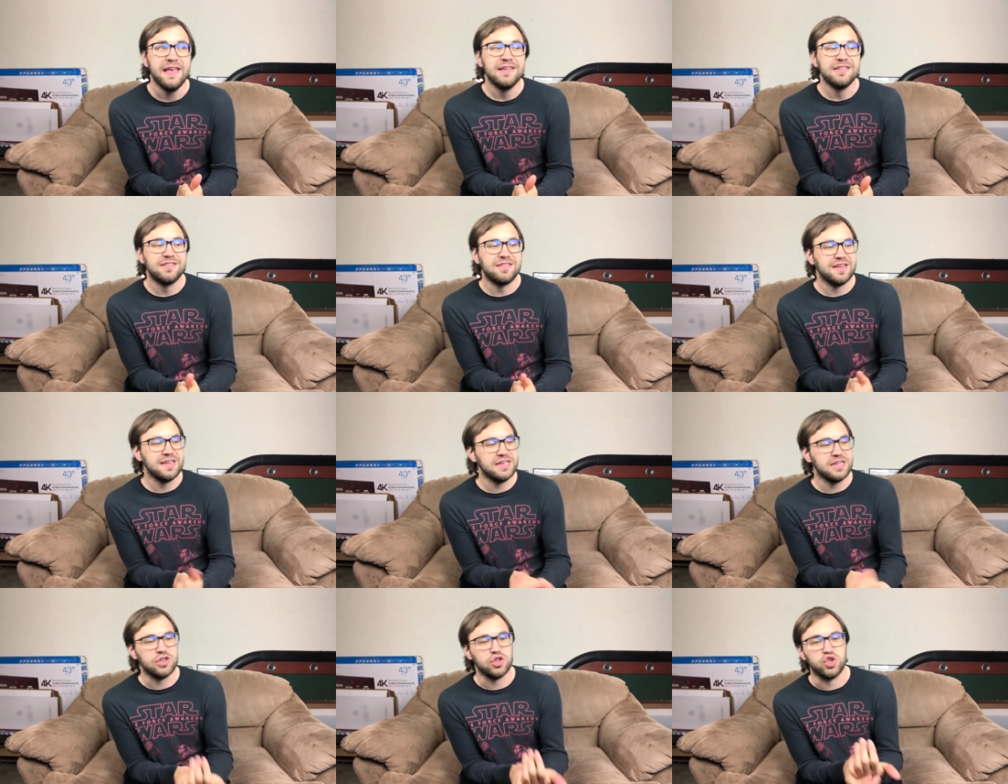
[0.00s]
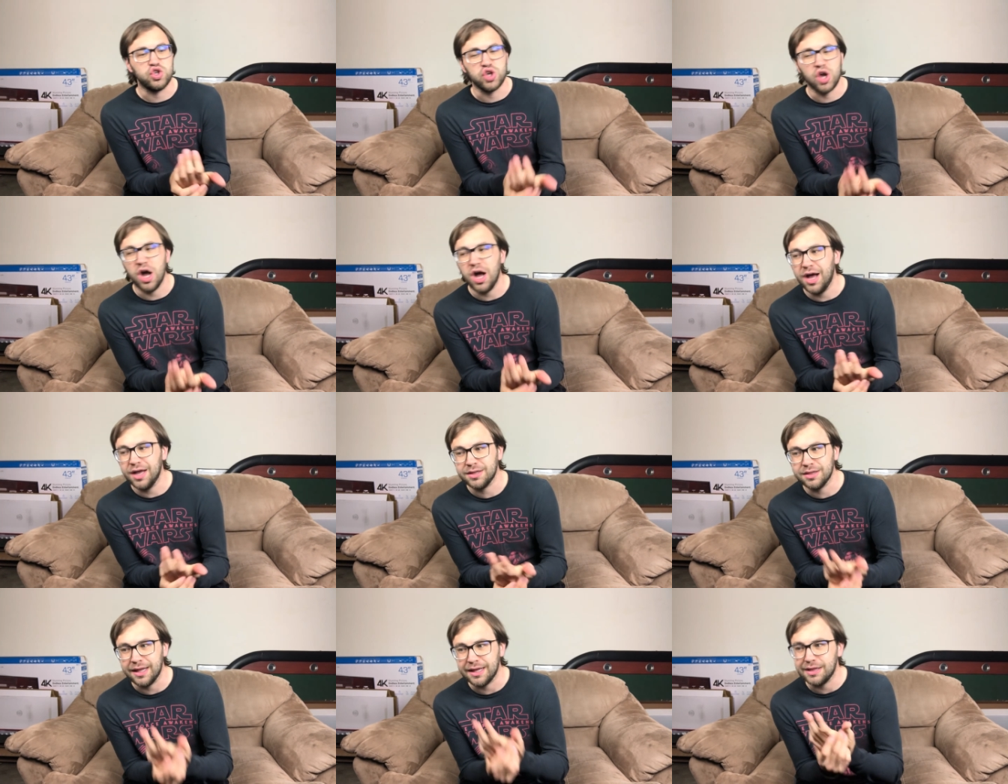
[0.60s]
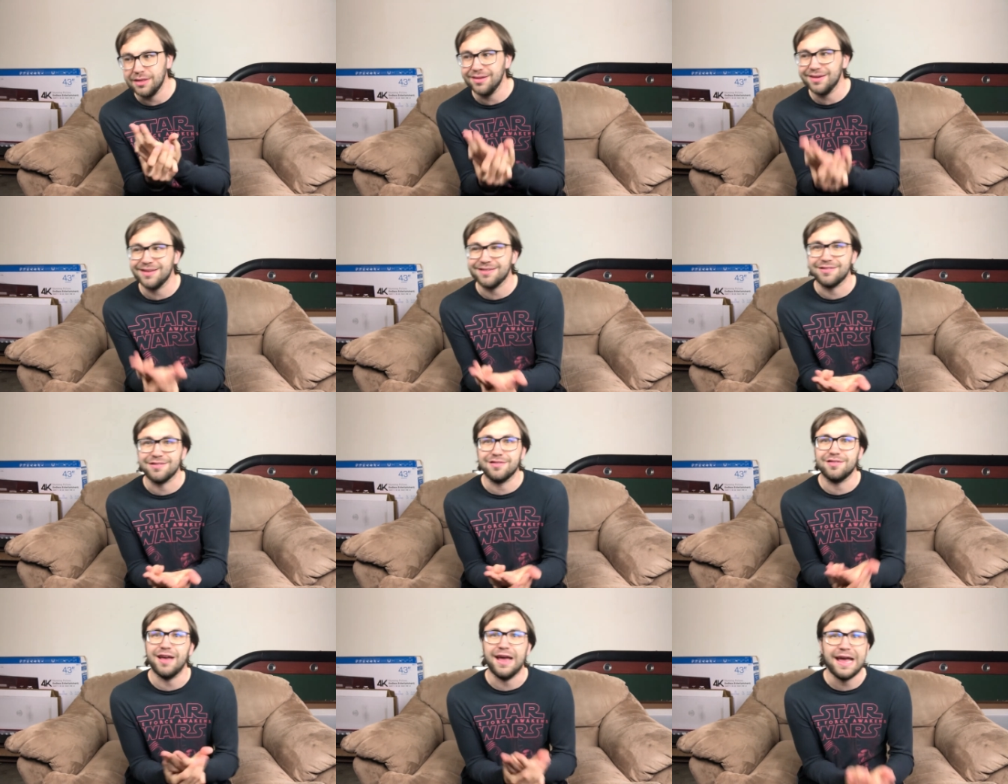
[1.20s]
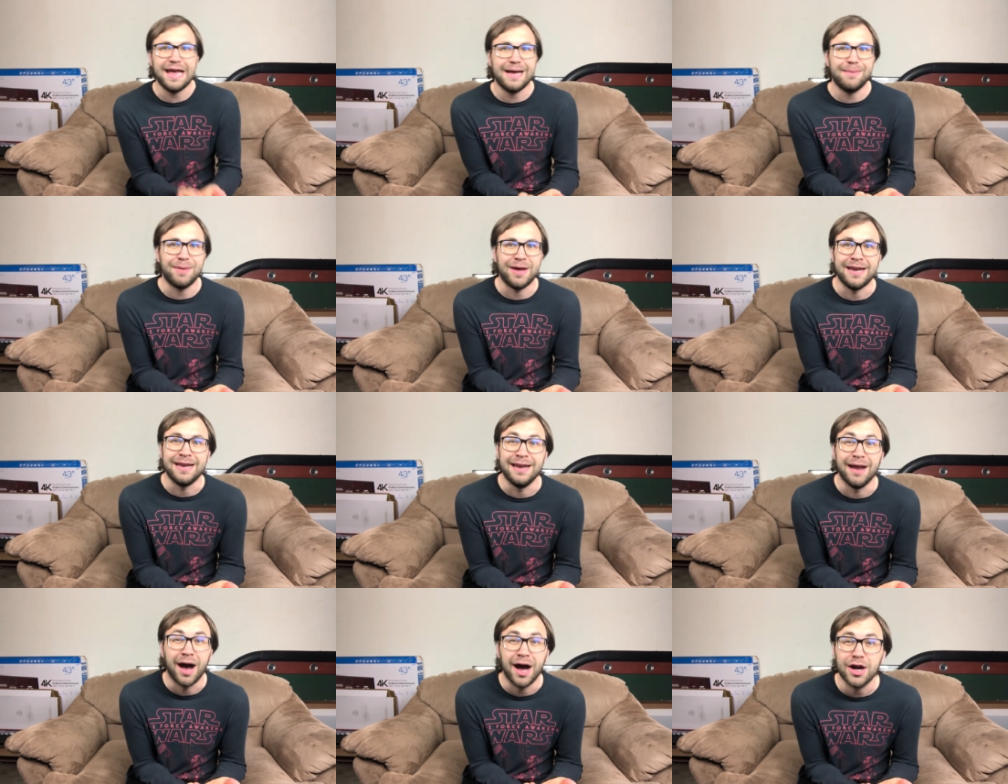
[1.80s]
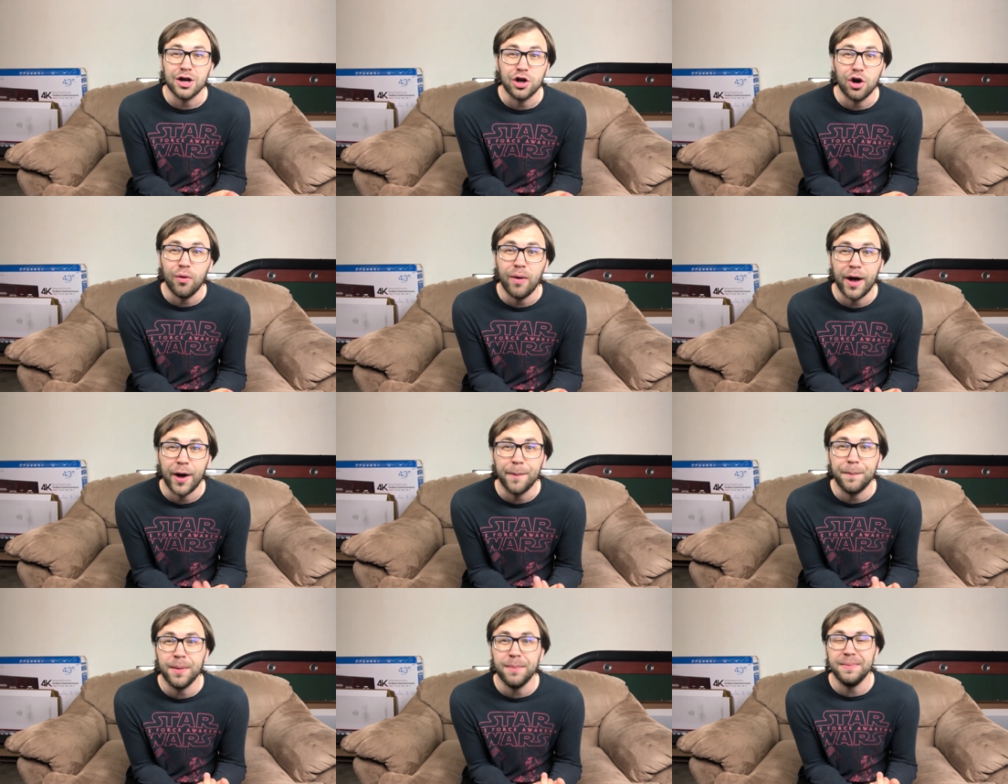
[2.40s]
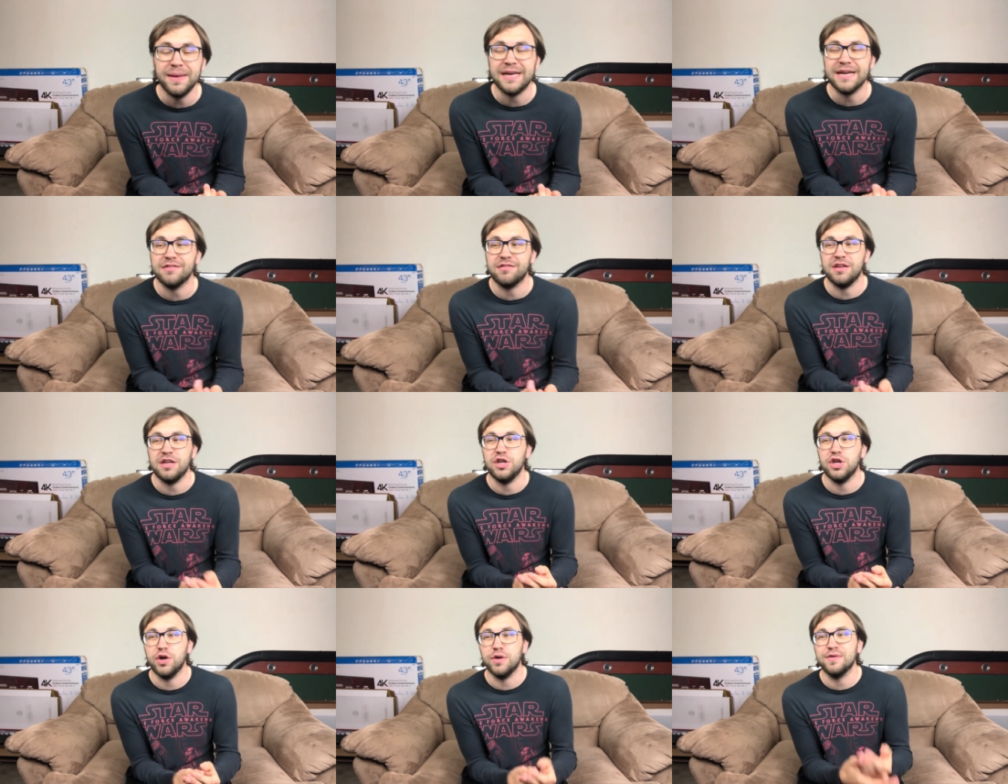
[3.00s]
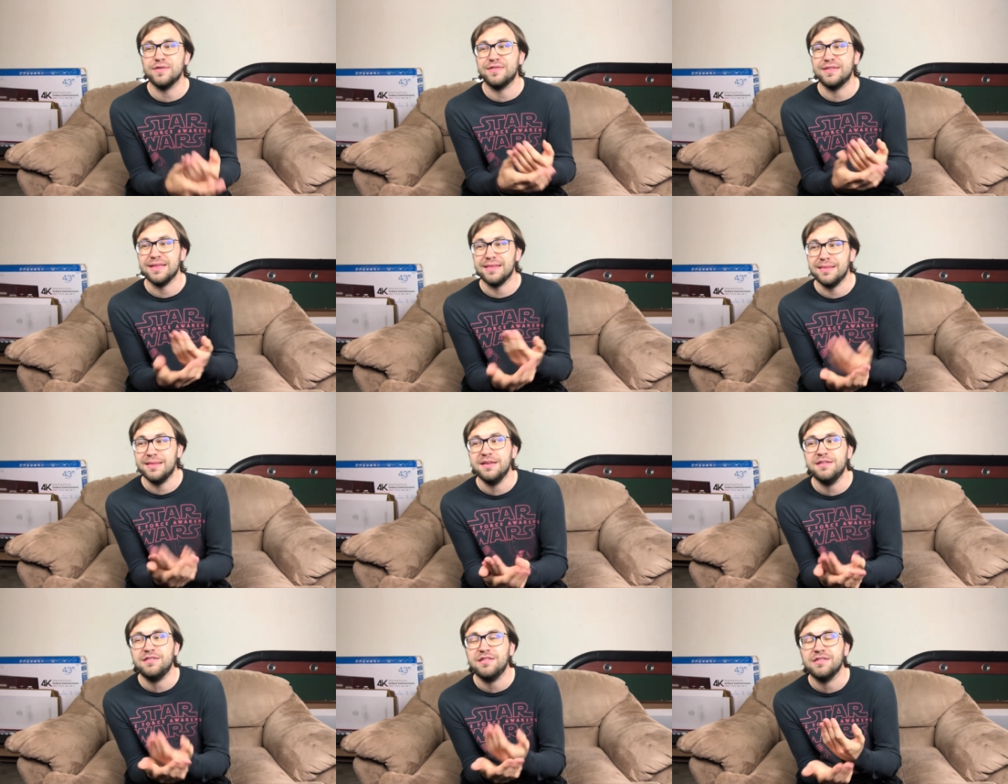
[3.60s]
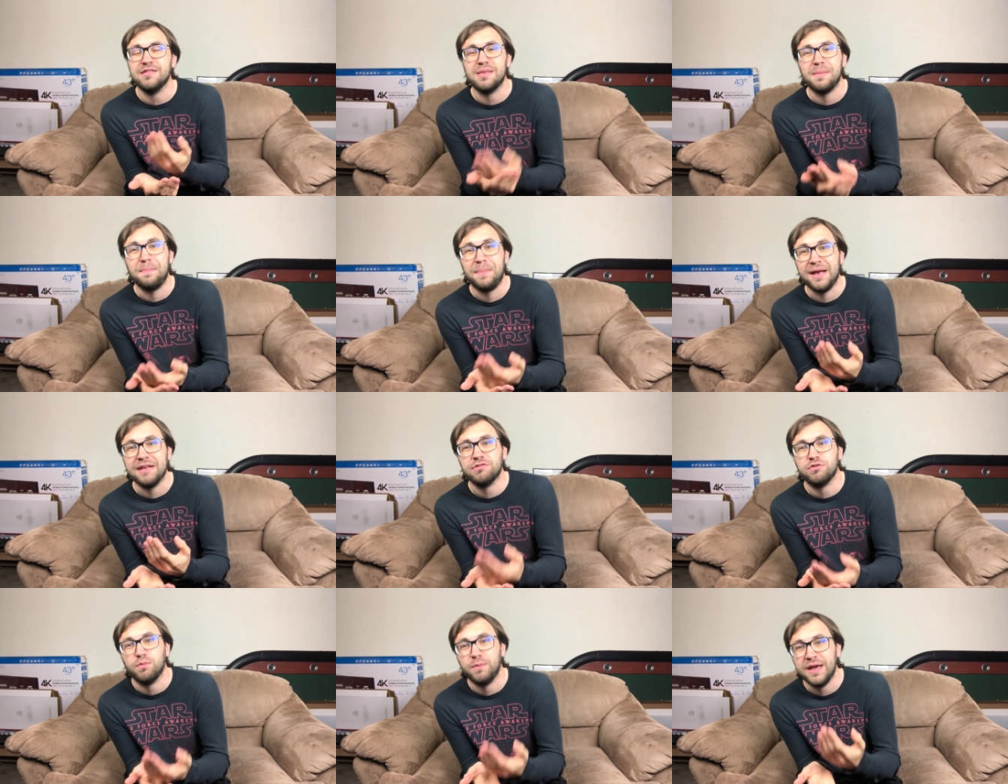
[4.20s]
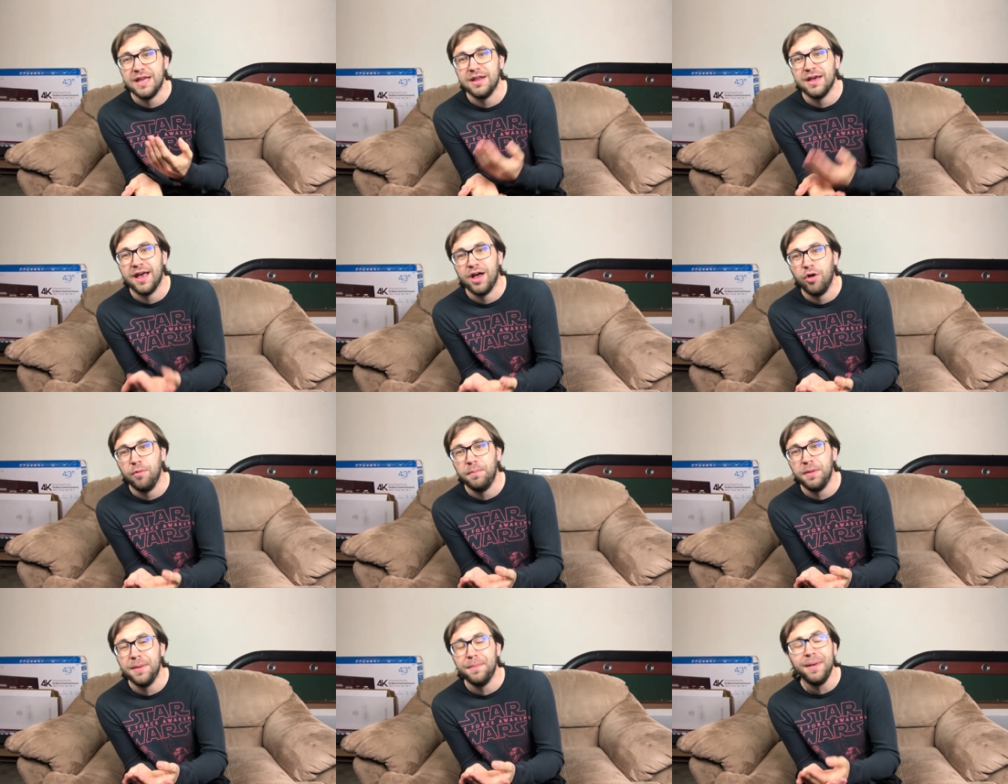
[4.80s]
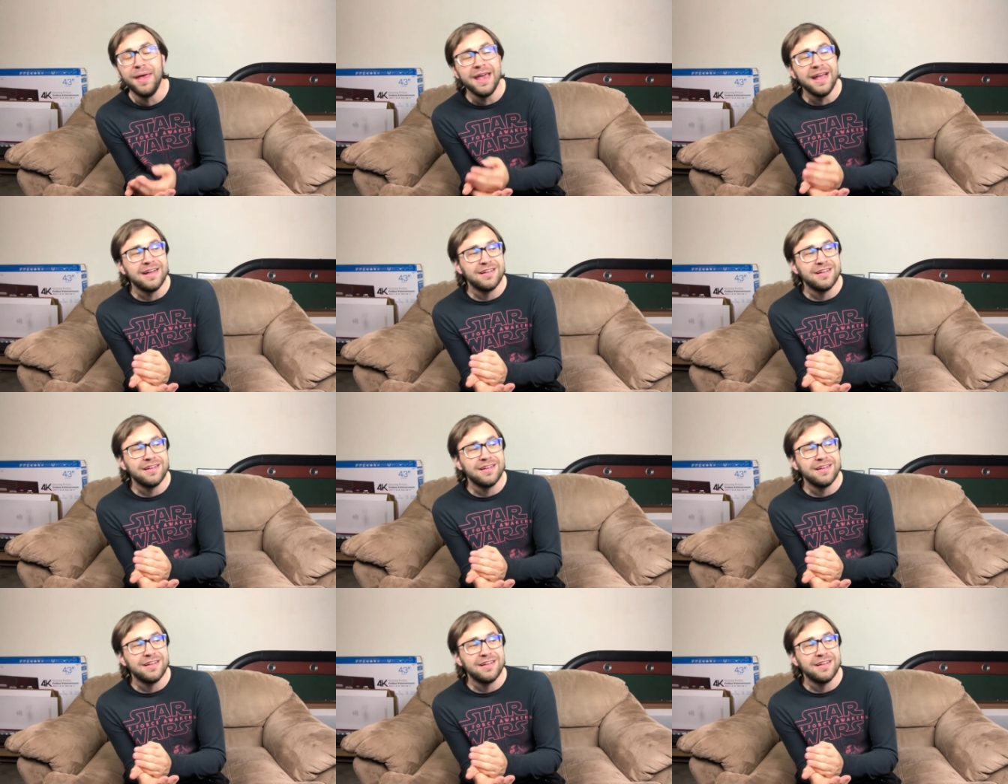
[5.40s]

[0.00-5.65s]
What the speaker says: Seeing John like look at Sam and not go help him because he knows that this is the best way to help him.